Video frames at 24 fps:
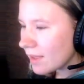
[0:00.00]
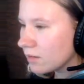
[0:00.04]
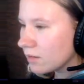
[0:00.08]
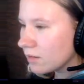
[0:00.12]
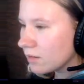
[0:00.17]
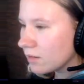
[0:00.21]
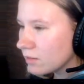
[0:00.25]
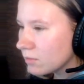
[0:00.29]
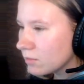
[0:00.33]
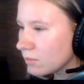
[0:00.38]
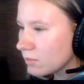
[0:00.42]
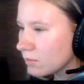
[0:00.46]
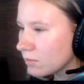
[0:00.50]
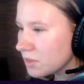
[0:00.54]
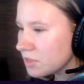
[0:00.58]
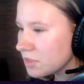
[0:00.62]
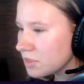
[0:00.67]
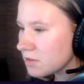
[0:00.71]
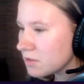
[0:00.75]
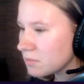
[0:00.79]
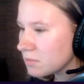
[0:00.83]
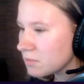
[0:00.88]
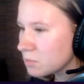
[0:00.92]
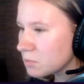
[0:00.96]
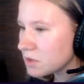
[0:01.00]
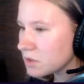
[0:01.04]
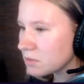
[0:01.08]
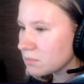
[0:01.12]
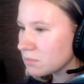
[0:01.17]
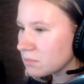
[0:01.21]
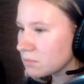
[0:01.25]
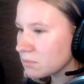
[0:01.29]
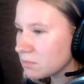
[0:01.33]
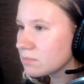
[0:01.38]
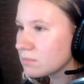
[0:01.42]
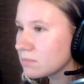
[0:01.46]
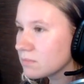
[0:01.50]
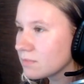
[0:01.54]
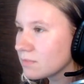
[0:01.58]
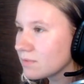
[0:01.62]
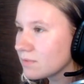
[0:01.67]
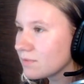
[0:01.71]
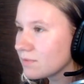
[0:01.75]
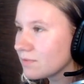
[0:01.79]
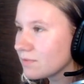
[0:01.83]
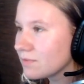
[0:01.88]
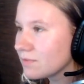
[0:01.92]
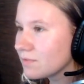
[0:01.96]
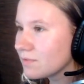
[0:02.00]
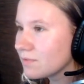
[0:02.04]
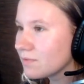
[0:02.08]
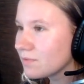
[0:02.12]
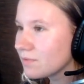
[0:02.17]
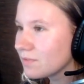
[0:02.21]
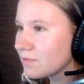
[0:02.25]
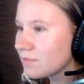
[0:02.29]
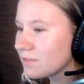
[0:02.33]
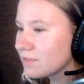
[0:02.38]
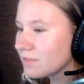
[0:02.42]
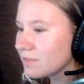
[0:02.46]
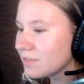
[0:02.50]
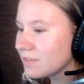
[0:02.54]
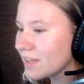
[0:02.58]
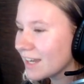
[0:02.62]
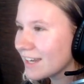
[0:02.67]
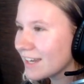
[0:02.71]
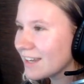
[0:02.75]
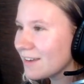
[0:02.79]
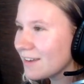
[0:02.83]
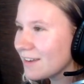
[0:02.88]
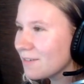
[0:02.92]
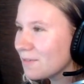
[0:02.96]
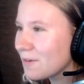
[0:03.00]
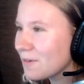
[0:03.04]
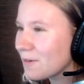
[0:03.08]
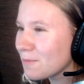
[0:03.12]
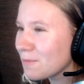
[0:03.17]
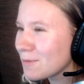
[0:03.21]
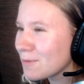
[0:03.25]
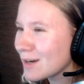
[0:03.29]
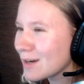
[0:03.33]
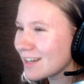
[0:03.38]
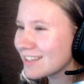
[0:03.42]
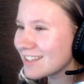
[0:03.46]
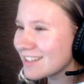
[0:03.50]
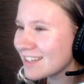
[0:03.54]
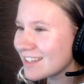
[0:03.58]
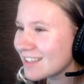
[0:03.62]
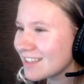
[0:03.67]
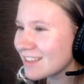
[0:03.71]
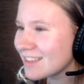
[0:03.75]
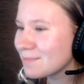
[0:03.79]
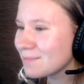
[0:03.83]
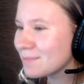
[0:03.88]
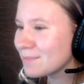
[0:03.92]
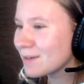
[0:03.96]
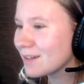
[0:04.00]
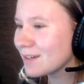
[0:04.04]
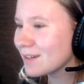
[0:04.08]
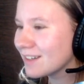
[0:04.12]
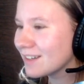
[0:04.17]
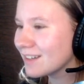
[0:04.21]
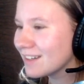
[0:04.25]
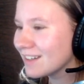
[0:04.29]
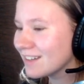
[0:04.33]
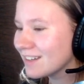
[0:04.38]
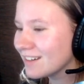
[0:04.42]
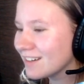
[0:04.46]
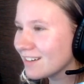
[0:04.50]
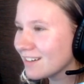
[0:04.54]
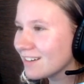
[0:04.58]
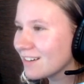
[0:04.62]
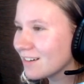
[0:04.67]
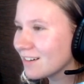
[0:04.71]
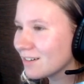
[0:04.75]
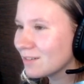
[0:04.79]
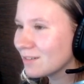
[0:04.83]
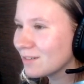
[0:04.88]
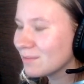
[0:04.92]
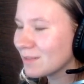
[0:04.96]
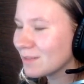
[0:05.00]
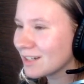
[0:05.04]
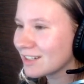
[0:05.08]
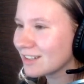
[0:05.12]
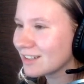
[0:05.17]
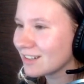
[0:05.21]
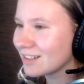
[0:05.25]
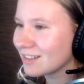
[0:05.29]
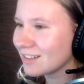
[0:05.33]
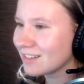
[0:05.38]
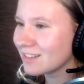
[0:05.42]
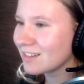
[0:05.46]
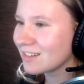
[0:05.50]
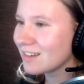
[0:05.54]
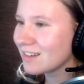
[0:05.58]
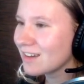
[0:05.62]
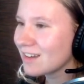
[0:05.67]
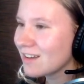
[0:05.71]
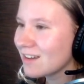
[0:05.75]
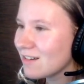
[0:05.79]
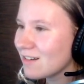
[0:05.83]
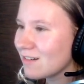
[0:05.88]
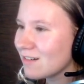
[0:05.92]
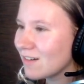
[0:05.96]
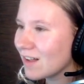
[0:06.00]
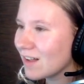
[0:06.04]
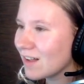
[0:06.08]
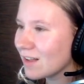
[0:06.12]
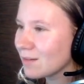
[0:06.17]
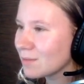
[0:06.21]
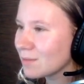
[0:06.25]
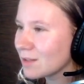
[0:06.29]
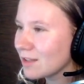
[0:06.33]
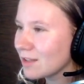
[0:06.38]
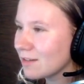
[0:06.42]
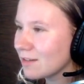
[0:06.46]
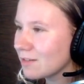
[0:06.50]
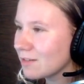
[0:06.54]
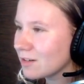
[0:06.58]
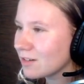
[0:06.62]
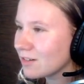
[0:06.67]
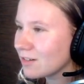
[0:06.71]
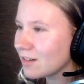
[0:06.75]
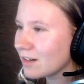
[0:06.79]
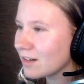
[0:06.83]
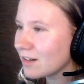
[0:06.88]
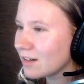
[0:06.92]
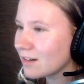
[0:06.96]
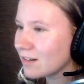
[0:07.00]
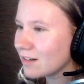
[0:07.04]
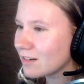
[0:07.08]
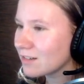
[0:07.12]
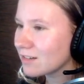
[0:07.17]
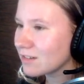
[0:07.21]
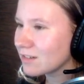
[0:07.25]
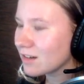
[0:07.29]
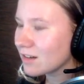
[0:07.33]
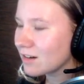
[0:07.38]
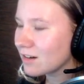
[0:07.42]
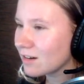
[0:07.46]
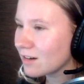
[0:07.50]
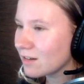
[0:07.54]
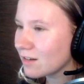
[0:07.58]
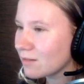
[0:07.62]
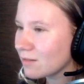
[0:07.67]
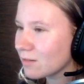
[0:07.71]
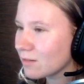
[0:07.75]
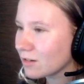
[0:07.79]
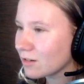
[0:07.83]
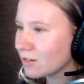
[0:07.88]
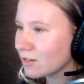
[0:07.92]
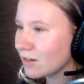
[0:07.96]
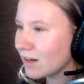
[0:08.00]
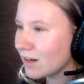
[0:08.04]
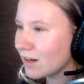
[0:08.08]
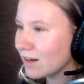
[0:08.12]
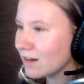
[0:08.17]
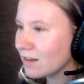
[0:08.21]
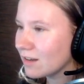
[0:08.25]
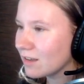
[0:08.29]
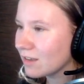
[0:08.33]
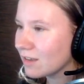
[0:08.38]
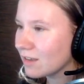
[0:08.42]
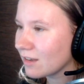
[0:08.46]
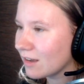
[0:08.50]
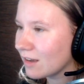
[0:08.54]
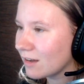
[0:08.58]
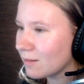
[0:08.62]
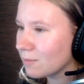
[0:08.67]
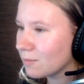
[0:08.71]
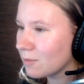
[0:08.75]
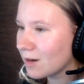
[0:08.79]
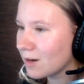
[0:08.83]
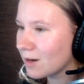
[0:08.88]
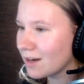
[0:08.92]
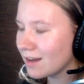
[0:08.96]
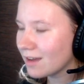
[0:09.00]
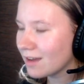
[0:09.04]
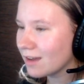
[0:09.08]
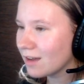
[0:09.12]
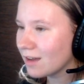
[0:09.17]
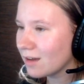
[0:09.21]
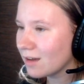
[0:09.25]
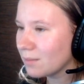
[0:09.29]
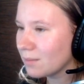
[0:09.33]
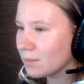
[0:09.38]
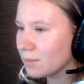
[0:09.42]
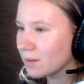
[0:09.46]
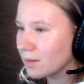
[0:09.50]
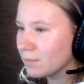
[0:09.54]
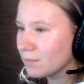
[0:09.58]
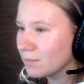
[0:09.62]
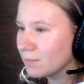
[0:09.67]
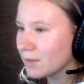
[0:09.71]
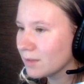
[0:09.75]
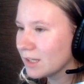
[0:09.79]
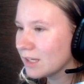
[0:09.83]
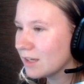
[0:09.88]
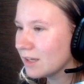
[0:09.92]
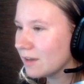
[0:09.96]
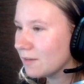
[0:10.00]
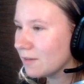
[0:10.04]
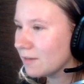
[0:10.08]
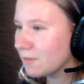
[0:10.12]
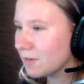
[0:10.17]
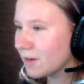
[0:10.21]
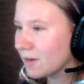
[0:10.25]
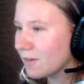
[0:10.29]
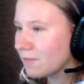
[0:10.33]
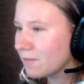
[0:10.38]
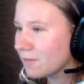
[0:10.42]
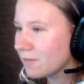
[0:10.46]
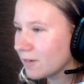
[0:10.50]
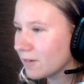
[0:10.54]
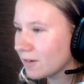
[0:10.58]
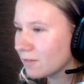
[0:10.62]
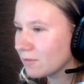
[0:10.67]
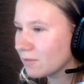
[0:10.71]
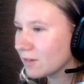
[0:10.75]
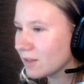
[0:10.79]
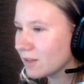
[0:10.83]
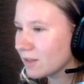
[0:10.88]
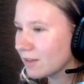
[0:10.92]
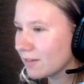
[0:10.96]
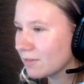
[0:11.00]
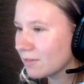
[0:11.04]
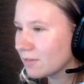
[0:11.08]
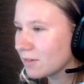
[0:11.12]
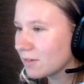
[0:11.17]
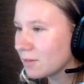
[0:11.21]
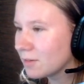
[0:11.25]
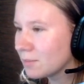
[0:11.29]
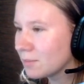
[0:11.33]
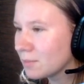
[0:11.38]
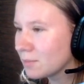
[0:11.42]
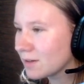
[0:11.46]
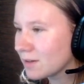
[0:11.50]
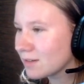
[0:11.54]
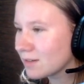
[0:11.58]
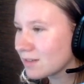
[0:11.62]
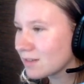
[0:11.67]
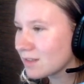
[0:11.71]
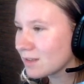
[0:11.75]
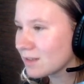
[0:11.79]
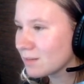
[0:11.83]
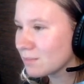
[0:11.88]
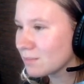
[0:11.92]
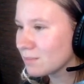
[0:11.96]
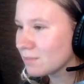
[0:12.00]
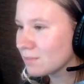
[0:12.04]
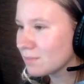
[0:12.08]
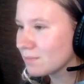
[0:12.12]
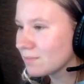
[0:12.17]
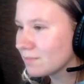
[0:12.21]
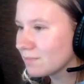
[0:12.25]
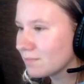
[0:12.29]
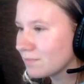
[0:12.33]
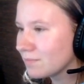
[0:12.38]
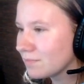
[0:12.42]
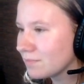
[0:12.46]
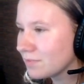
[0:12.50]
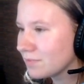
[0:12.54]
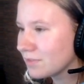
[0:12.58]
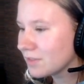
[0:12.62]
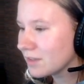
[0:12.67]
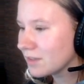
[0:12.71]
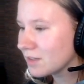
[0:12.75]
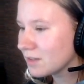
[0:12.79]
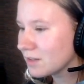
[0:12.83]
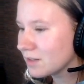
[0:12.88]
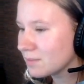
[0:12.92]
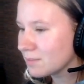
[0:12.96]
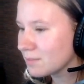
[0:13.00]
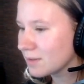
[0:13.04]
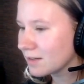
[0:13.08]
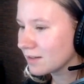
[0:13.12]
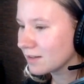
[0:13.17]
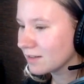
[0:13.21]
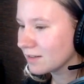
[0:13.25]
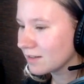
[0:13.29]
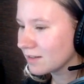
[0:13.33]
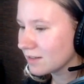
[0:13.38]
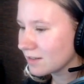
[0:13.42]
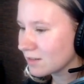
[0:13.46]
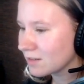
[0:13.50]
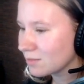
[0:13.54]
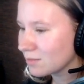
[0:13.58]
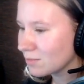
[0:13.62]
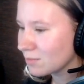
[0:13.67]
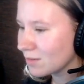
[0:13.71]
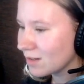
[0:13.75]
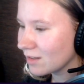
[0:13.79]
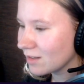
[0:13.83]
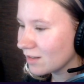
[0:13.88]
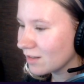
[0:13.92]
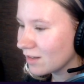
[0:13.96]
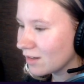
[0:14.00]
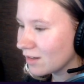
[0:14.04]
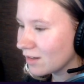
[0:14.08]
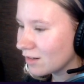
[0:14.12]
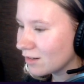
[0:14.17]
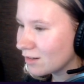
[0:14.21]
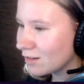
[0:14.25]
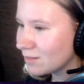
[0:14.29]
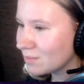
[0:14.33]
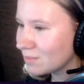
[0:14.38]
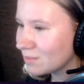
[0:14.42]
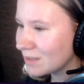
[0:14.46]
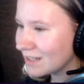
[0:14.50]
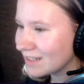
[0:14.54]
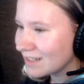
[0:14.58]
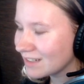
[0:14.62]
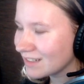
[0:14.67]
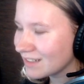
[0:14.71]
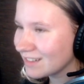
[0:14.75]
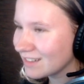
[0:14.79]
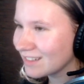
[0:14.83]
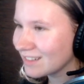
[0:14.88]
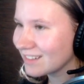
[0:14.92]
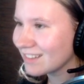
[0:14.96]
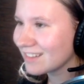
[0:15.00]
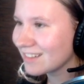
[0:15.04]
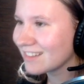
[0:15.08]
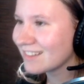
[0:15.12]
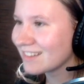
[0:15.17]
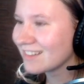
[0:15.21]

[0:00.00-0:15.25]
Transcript: What the? What the? Thank you for pressing the button. Oh my goodness. While our beloved creator is hard at work creating a game, why not help him? If you had fun, we'd love to press the button as well. Oh my goodness.